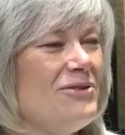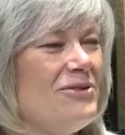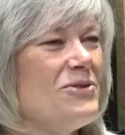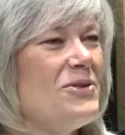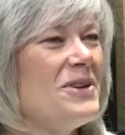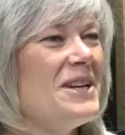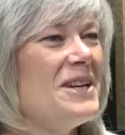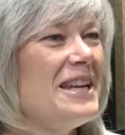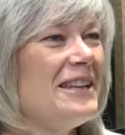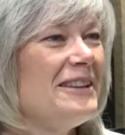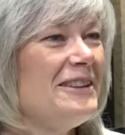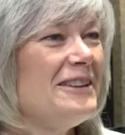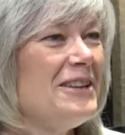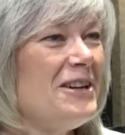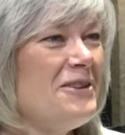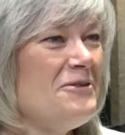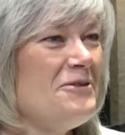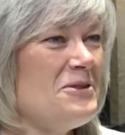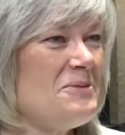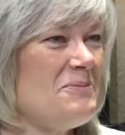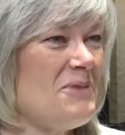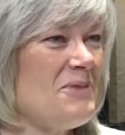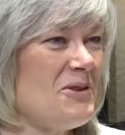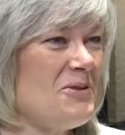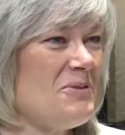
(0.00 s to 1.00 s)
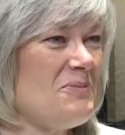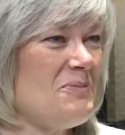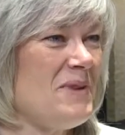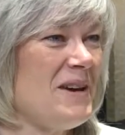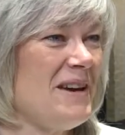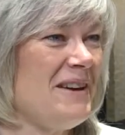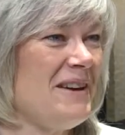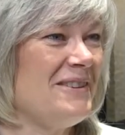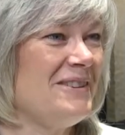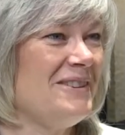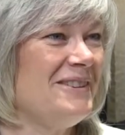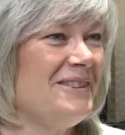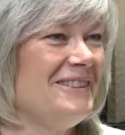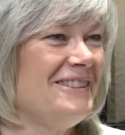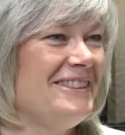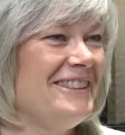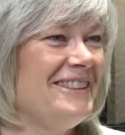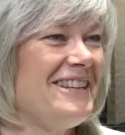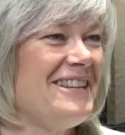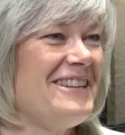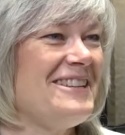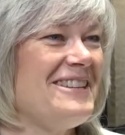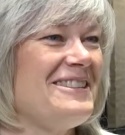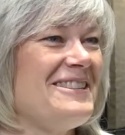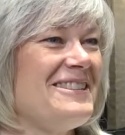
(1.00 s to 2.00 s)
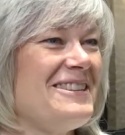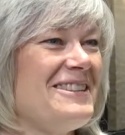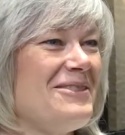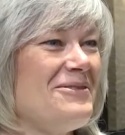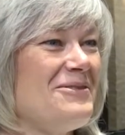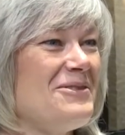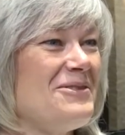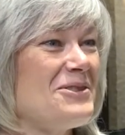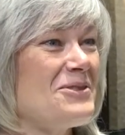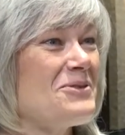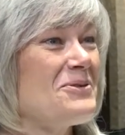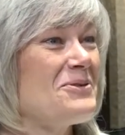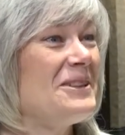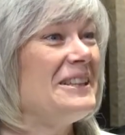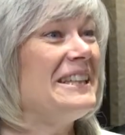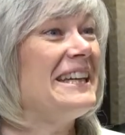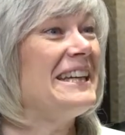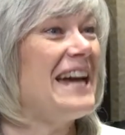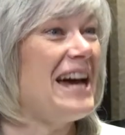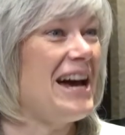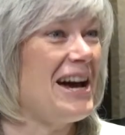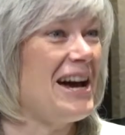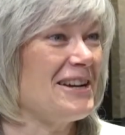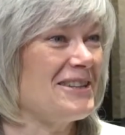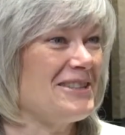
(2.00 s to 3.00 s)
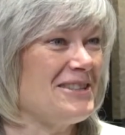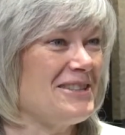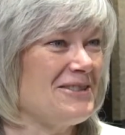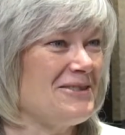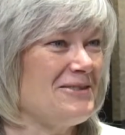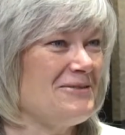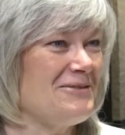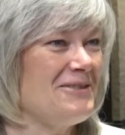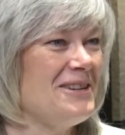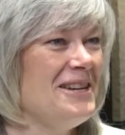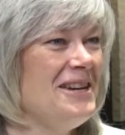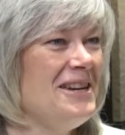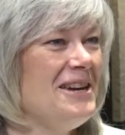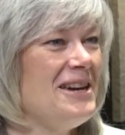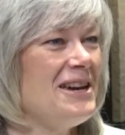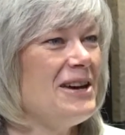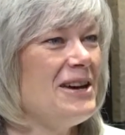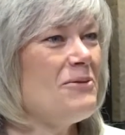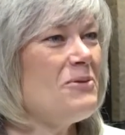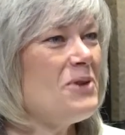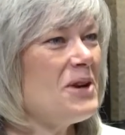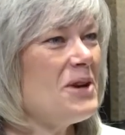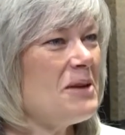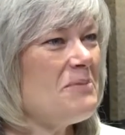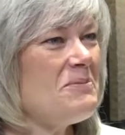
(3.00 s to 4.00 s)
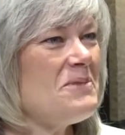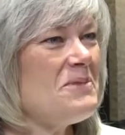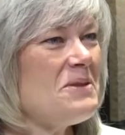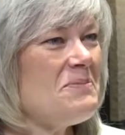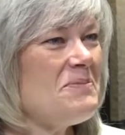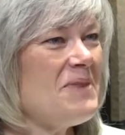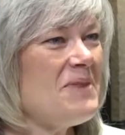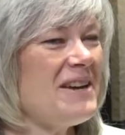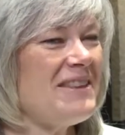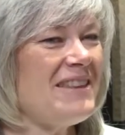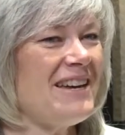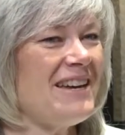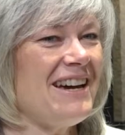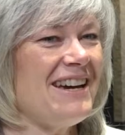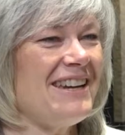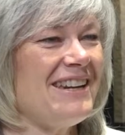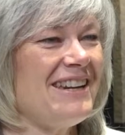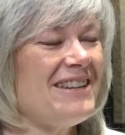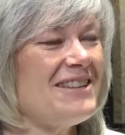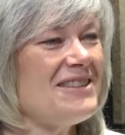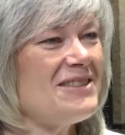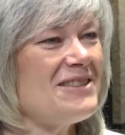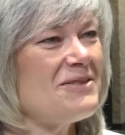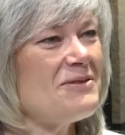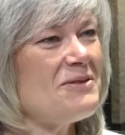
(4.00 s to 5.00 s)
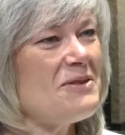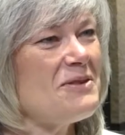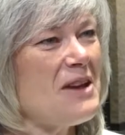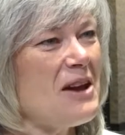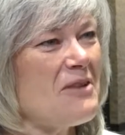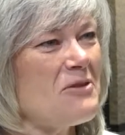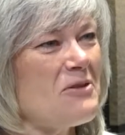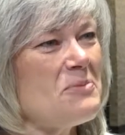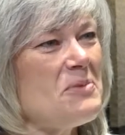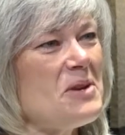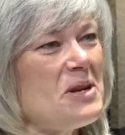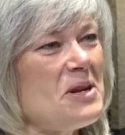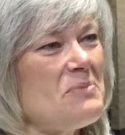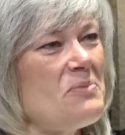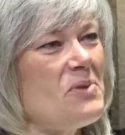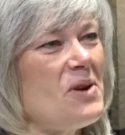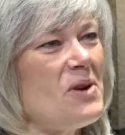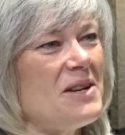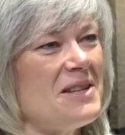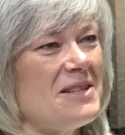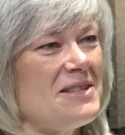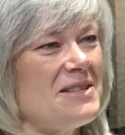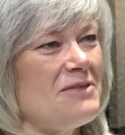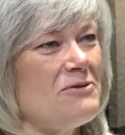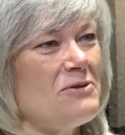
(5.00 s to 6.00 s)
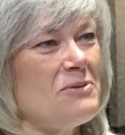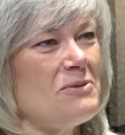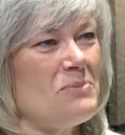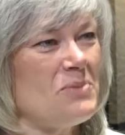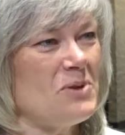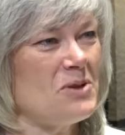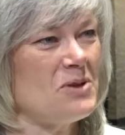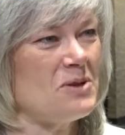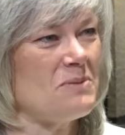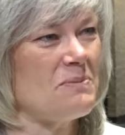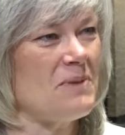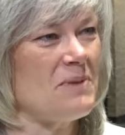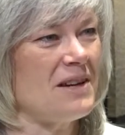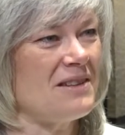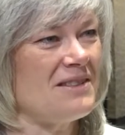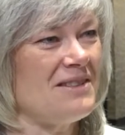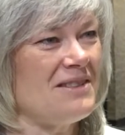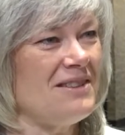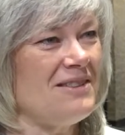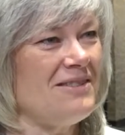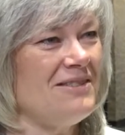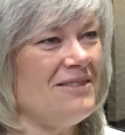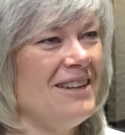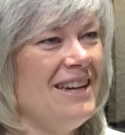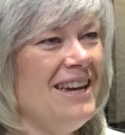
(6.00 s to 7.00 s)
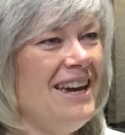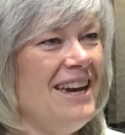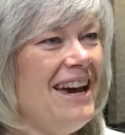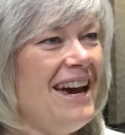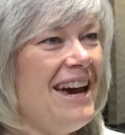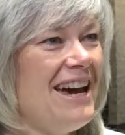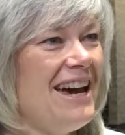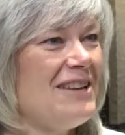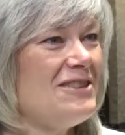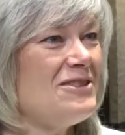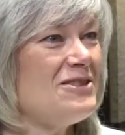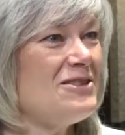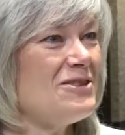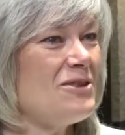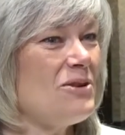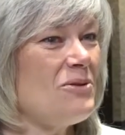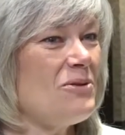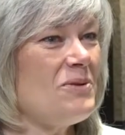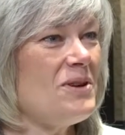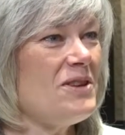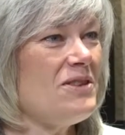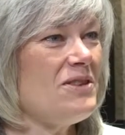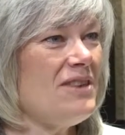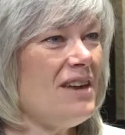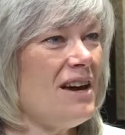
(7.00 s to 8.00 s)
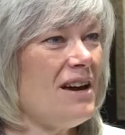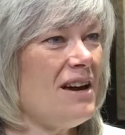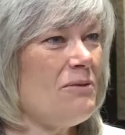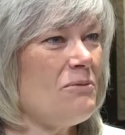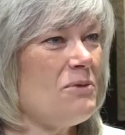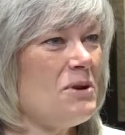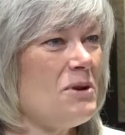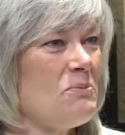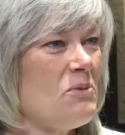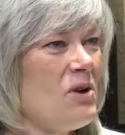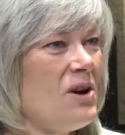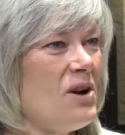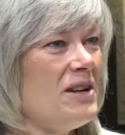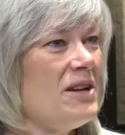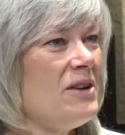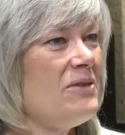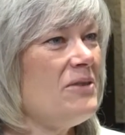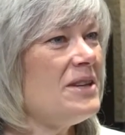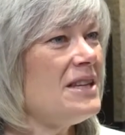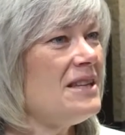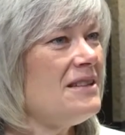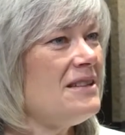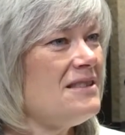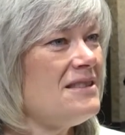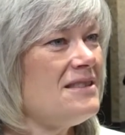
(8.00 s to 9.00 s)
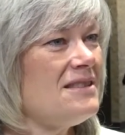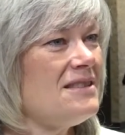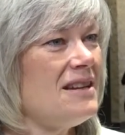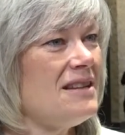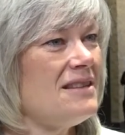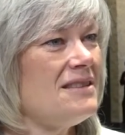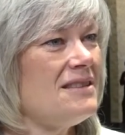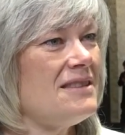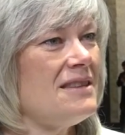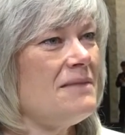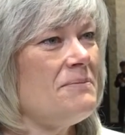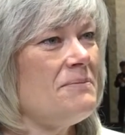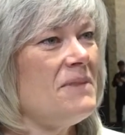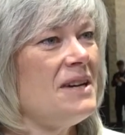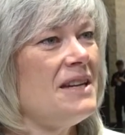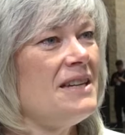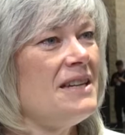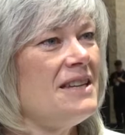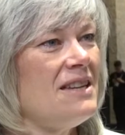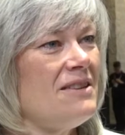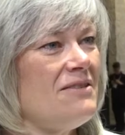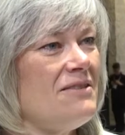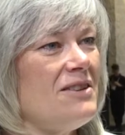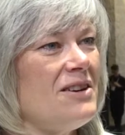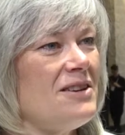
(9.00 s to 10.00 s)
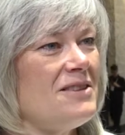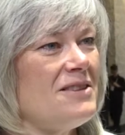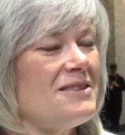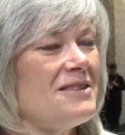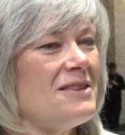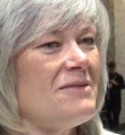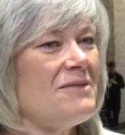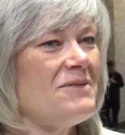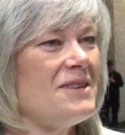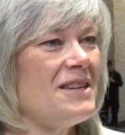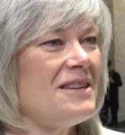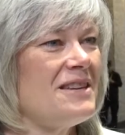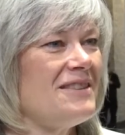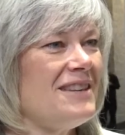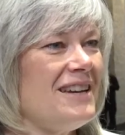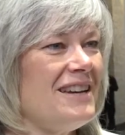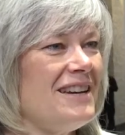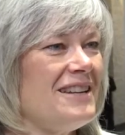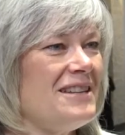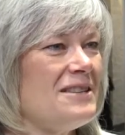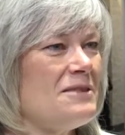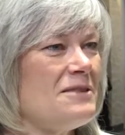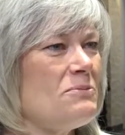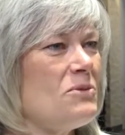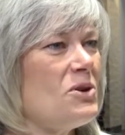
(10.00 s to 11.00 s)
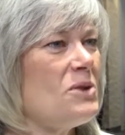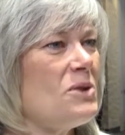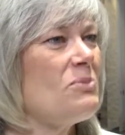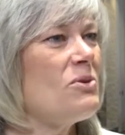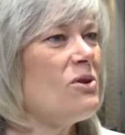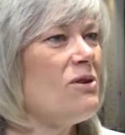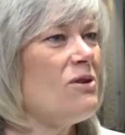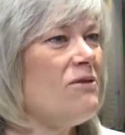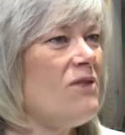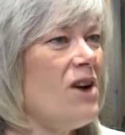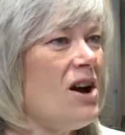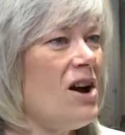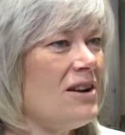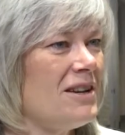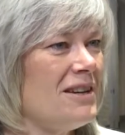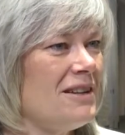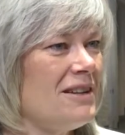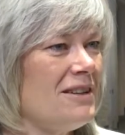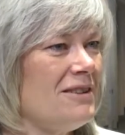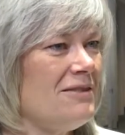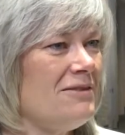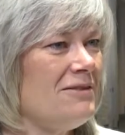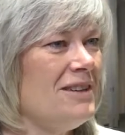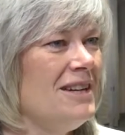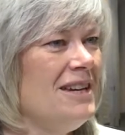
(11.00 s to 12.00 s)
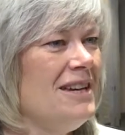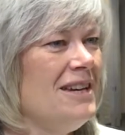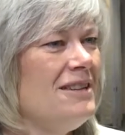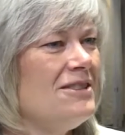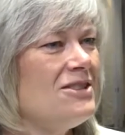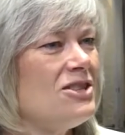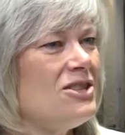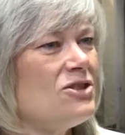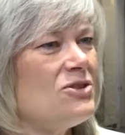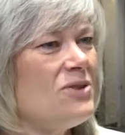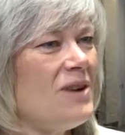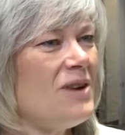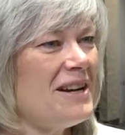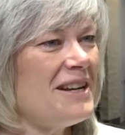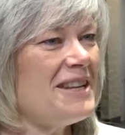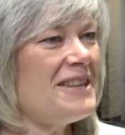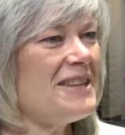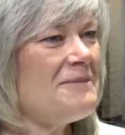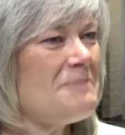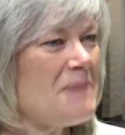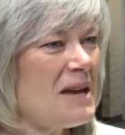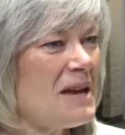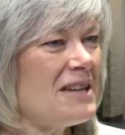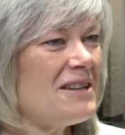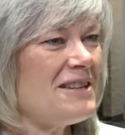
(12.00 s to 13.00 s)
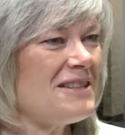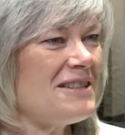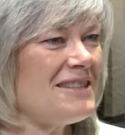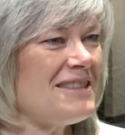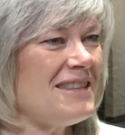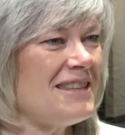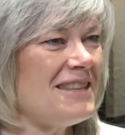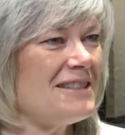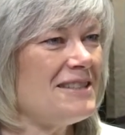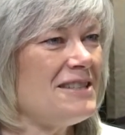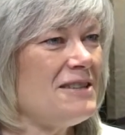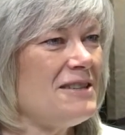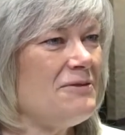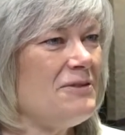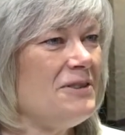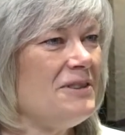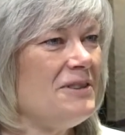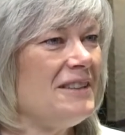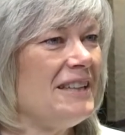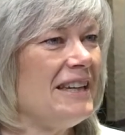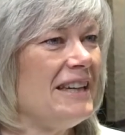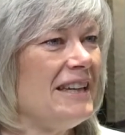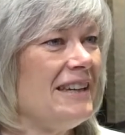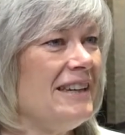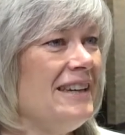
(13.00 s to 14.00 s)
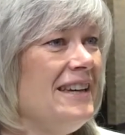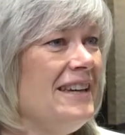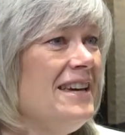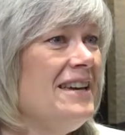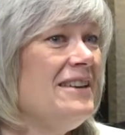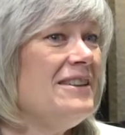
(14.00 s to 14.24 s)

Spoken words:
Well, what I loved about the panel is it was really active. And what I mean by that is everybody brought a different perspective. And so with that, we brought out insights that might give us something that is more provocative to try to make us think differently.